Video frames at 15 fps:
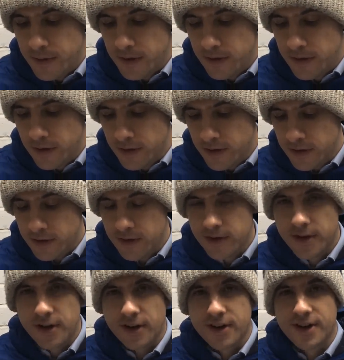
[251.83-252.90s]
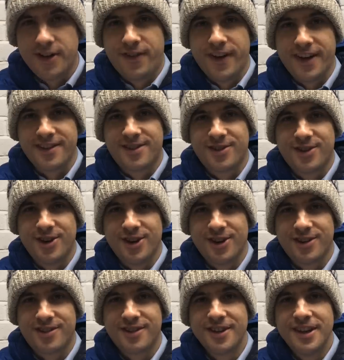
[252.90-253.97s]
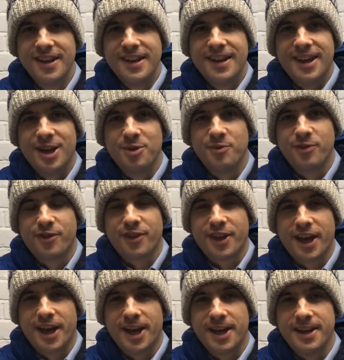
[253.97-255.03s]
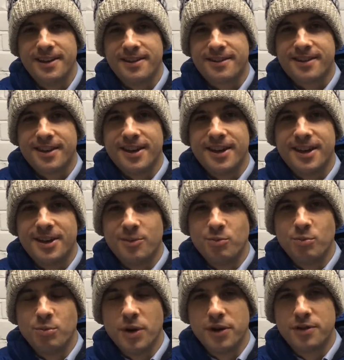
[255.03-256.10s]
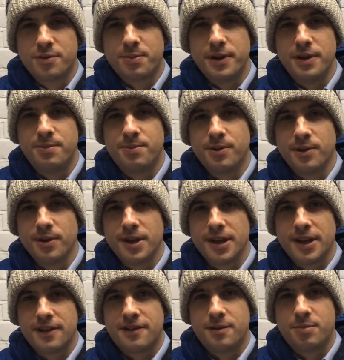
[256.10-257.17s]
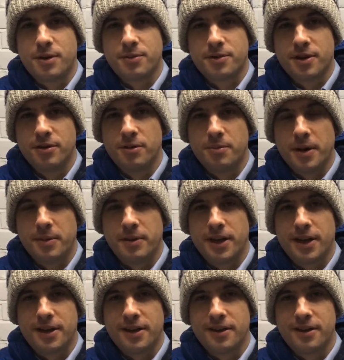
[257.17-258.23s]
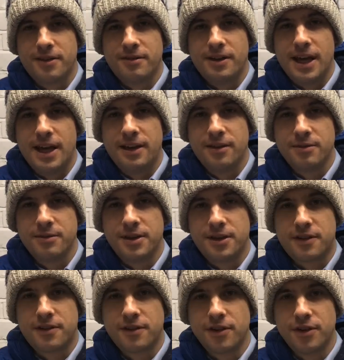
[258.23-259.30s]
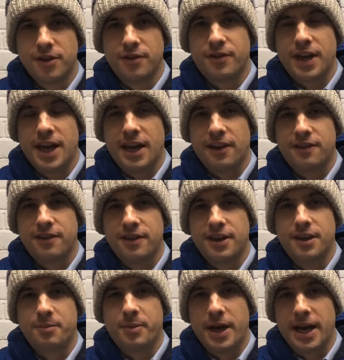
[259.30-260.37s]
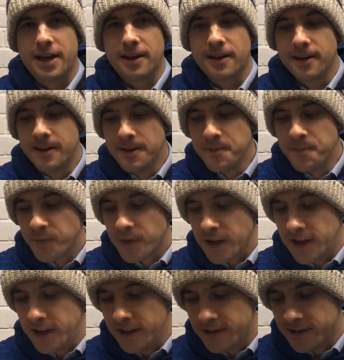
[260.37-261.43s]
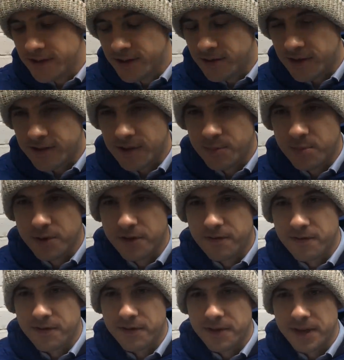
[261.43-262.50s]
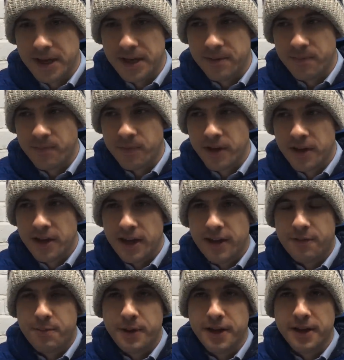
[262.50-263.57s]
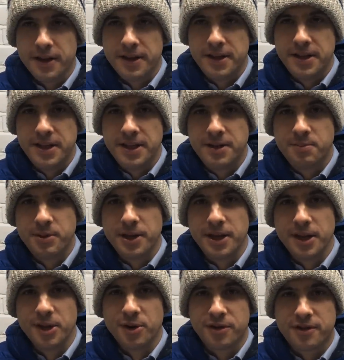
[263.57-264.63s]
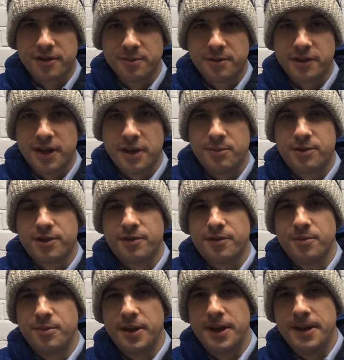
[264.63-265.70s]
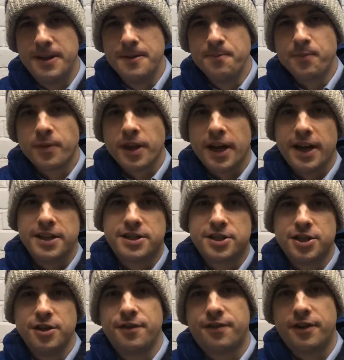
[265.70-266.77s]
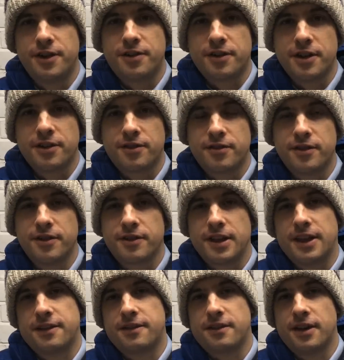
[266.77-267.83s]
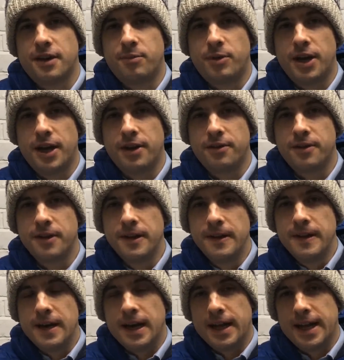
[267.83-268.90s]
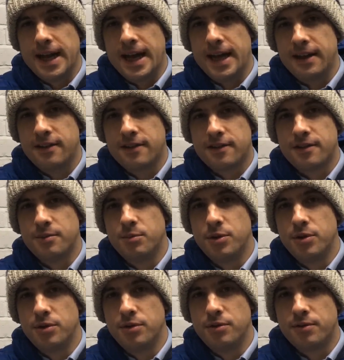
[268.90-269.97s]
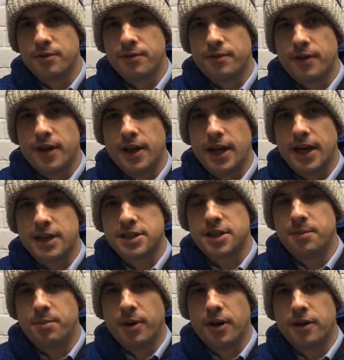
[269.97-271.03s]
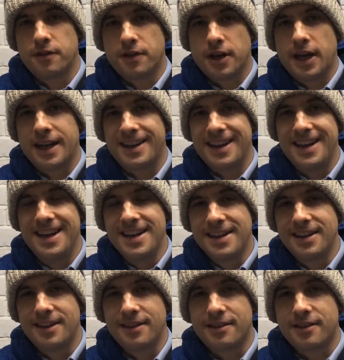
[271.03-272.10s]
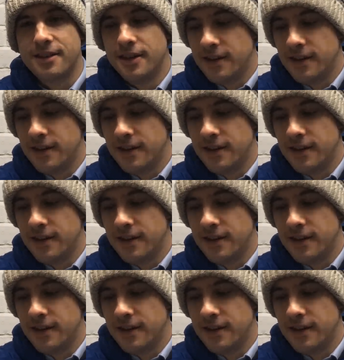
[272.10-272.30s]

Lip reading: The other knock-on effect, of course, for that is that most people, unless you perhaps go Aubameyang, you're going to end up with a ton of cash in the bank. And here's another example of FPL that you need a bit of luck sometimes. So for me, I had 2 free transfers last time round, and I had to move for Ashley Barnes. I had Ings,